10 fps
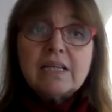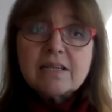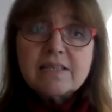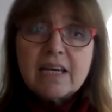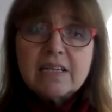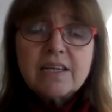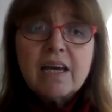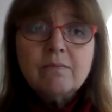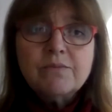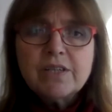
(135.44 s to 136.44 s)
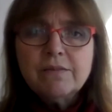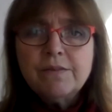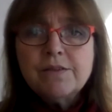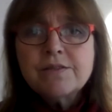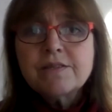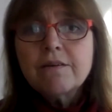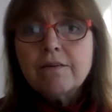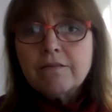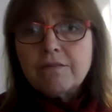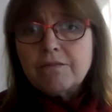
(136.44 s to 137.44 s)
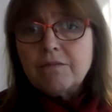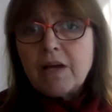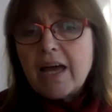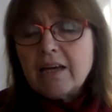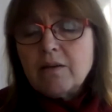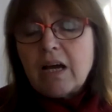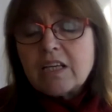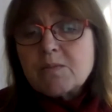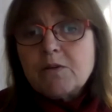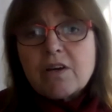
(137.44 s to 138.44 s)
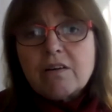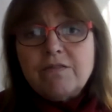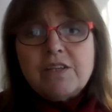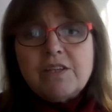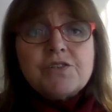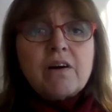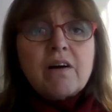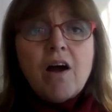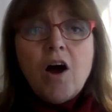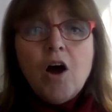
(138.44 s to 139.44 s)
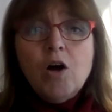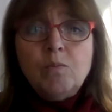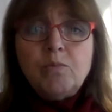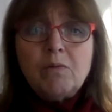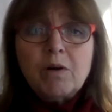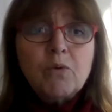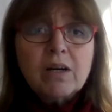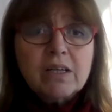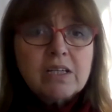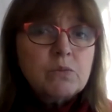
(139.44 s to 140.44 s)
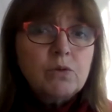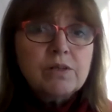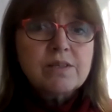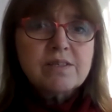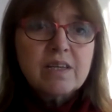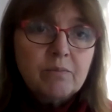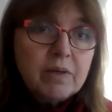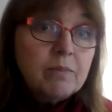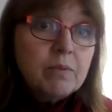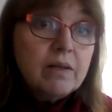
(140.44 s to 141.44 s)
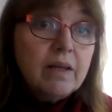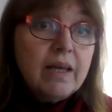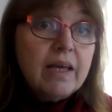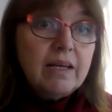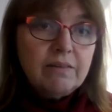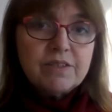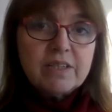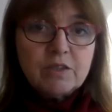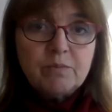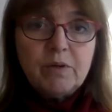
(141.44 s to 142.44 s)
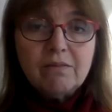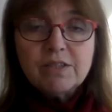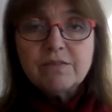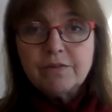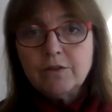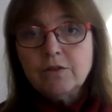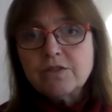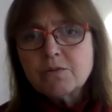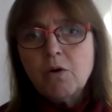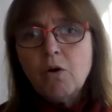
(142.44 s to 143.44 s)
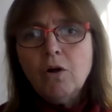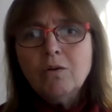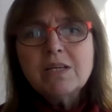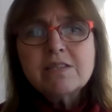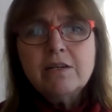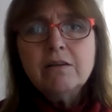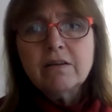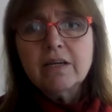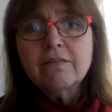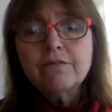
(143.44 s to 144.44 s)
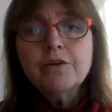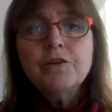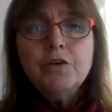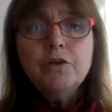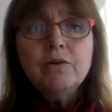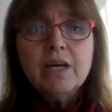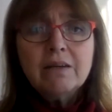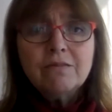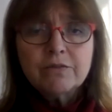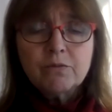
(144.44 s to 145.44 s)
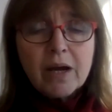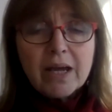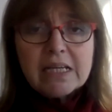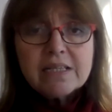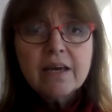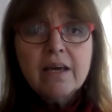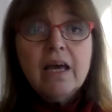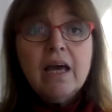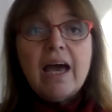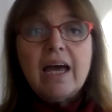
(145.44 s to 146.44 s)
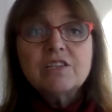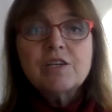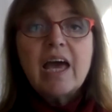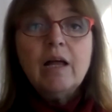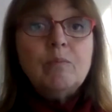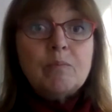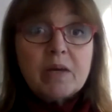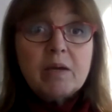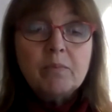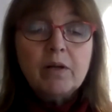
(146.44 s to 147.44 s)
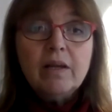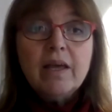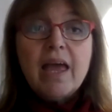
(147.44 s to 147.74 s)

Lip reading: I said, Tearfund's, I suppose, our vision, our hope, what we're working towards is seeing people lifted out of poverty for good. So, we're always looking for new innovative ways to help people